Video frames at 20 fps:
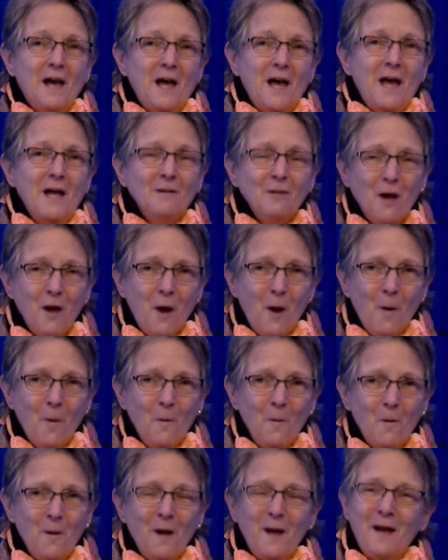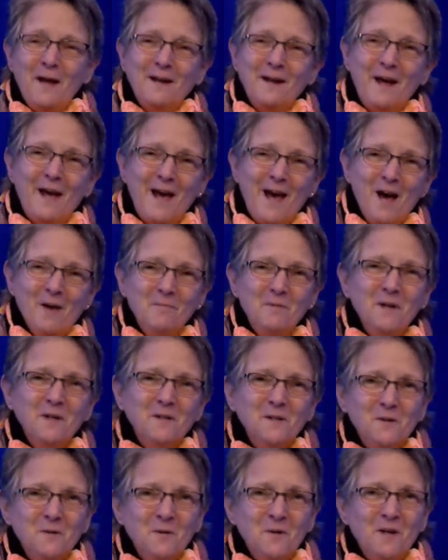Hello and Happy
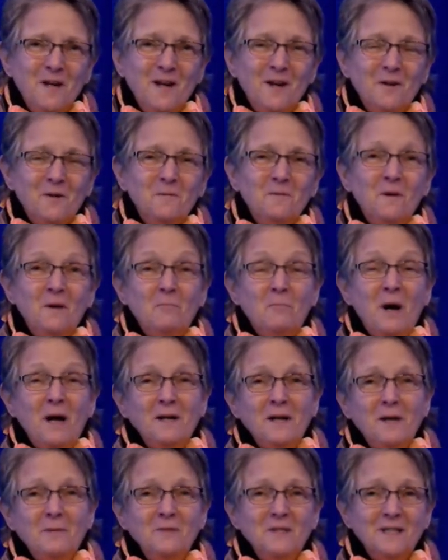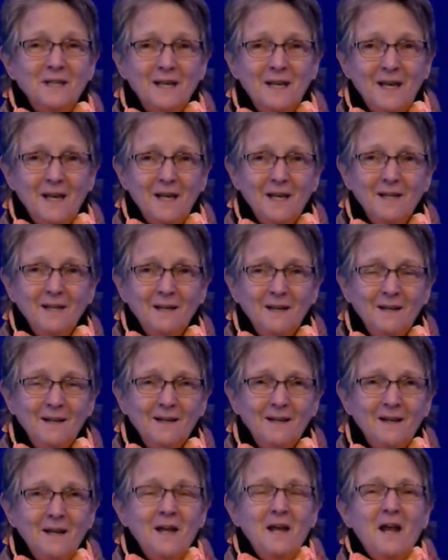New Year. My name is Anne
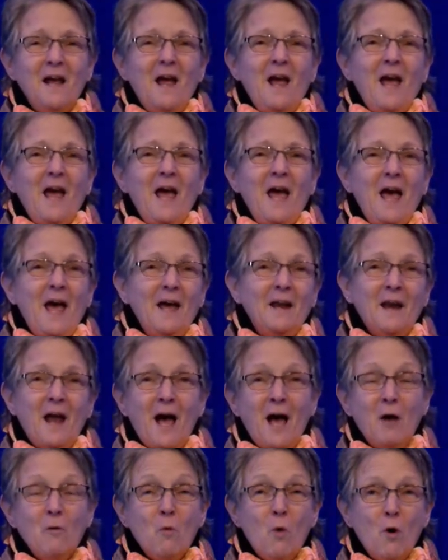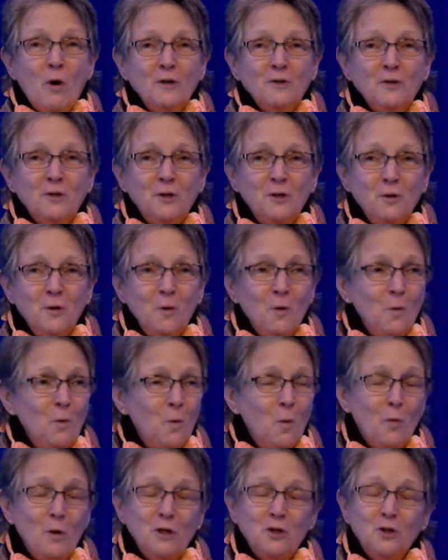and I want to
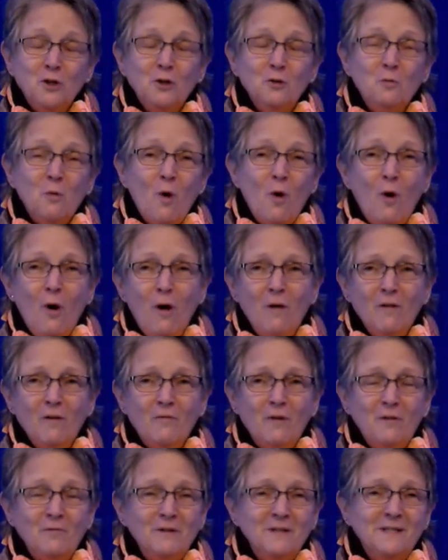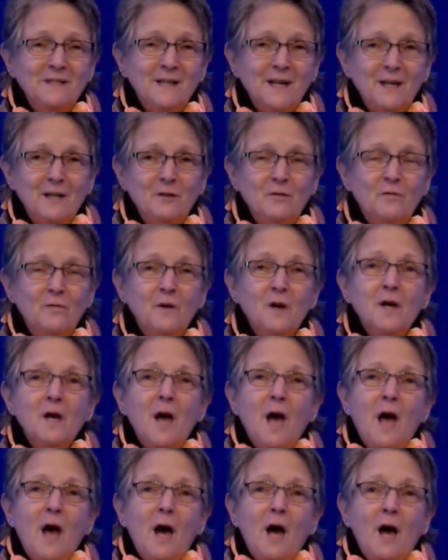wish you all a very safe
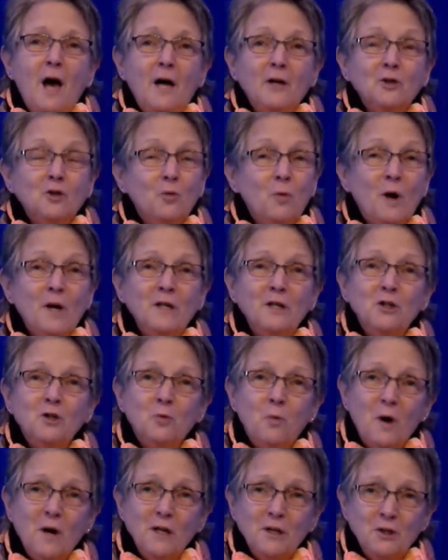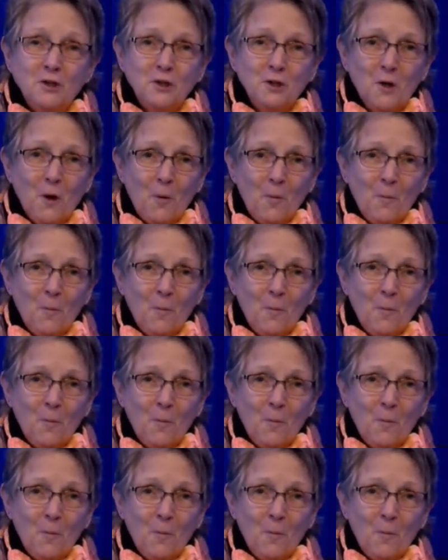uh, 2022.